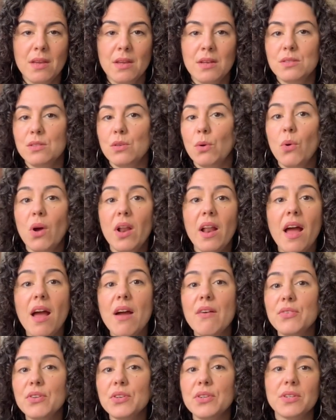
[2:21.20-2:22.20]
So
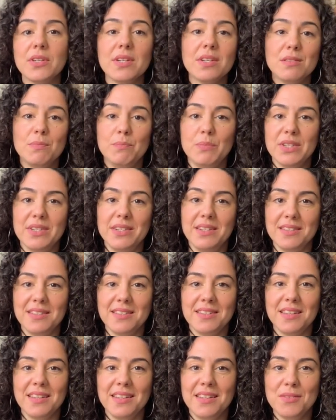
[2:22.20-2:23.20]
whatever you're
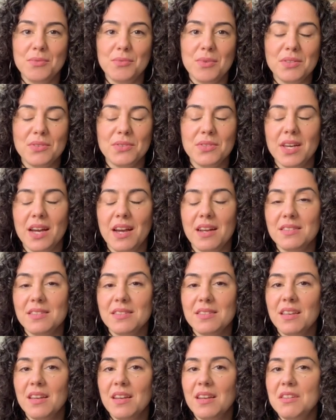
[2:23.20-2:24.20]
experiencing, whether
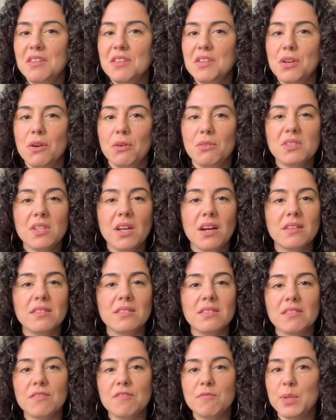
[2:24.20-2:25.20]
that's, you know,
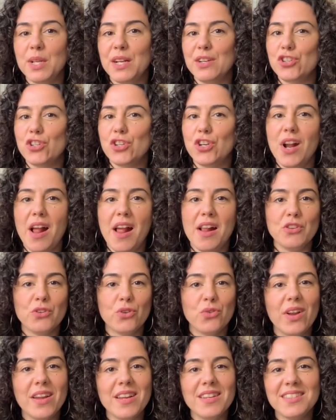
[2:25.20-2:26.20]
tons of pleasure and
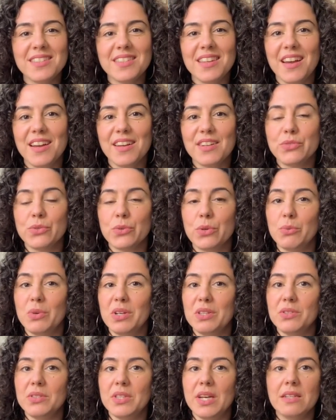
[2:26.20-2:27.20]
great sex, or
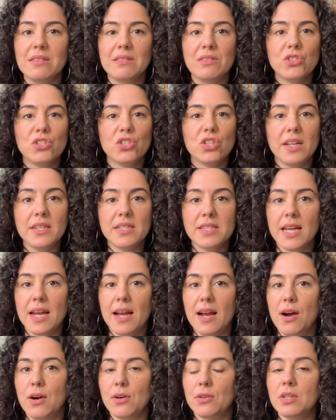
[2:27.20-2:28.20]
whether that's
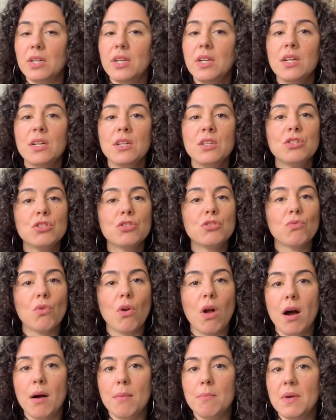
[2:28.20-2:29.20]
shutdown,
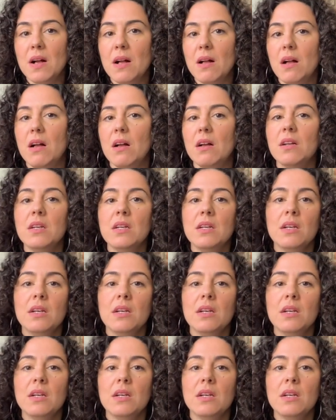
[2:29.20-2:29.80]
trauma,